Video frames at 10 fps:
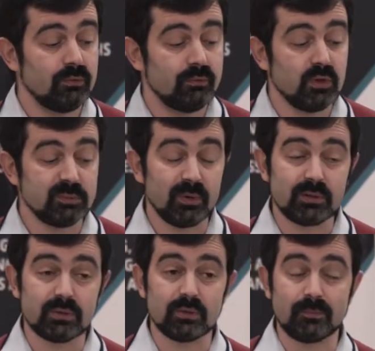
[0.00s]
for
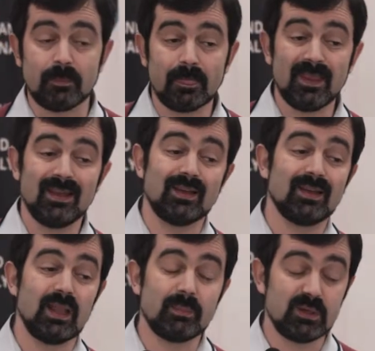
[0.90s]
expressing
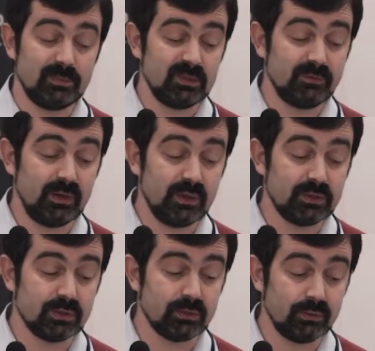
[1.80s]
a library
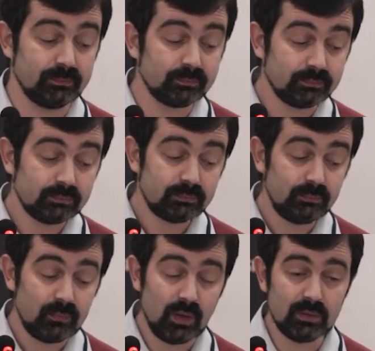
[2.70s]
specification,
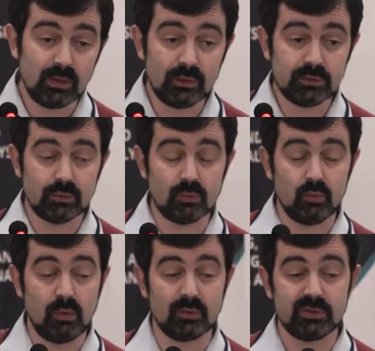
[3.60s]
and also
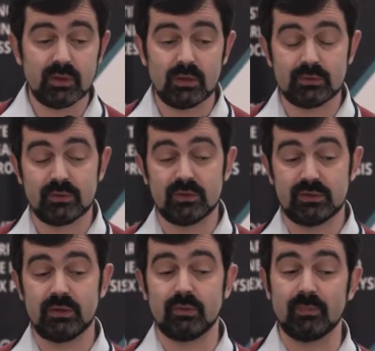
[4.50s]
we will discuss
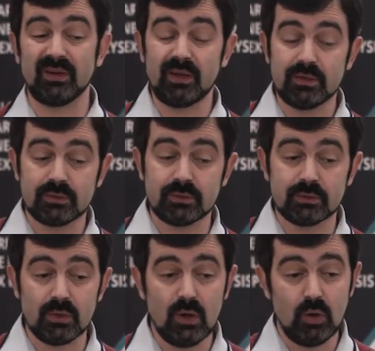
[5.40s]
several
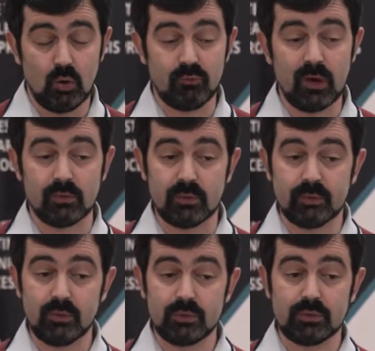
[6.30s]
applications of our
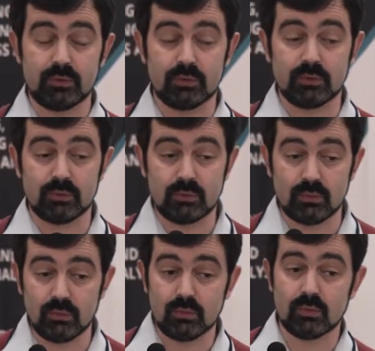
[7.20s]
approach
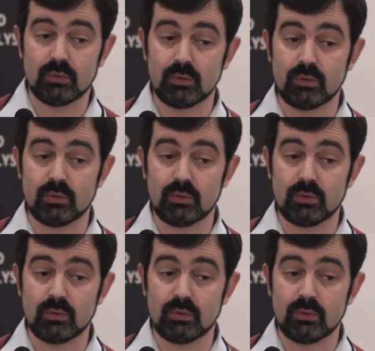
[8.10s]
to